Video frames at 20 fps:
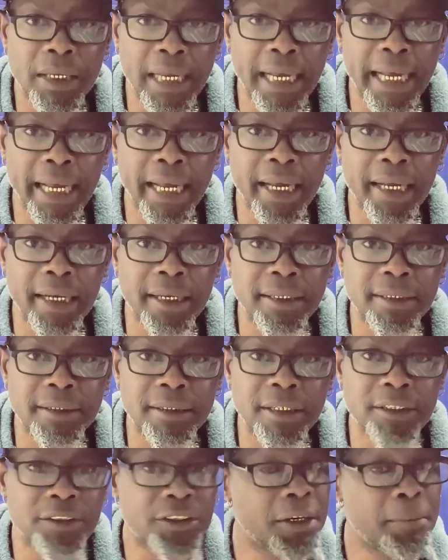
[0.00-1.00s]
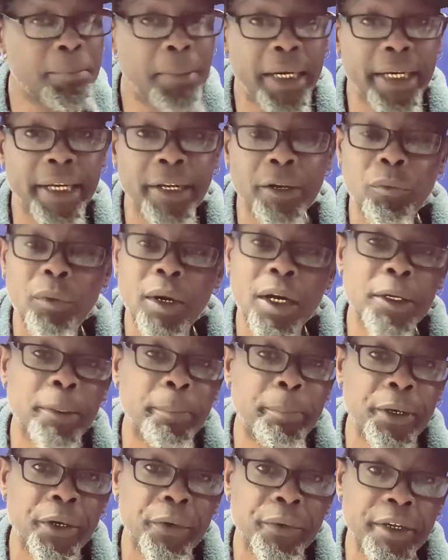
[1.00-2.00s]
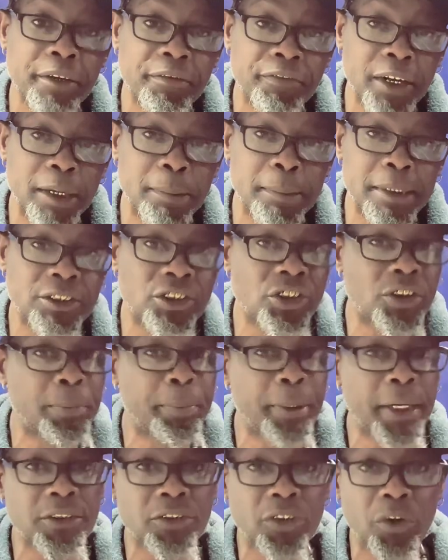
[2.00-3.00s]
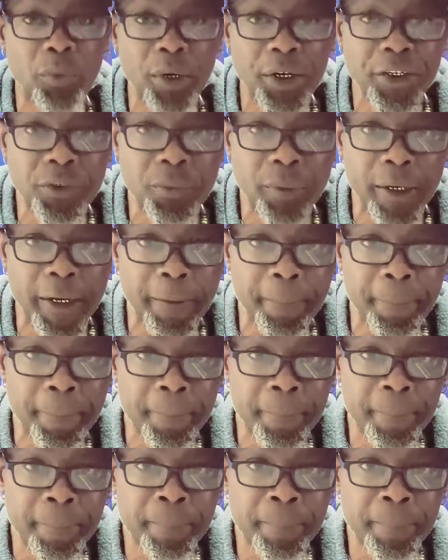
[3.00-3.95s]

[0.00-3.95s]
Yeah, it's good money in welding, period, family. It just depends on where you at.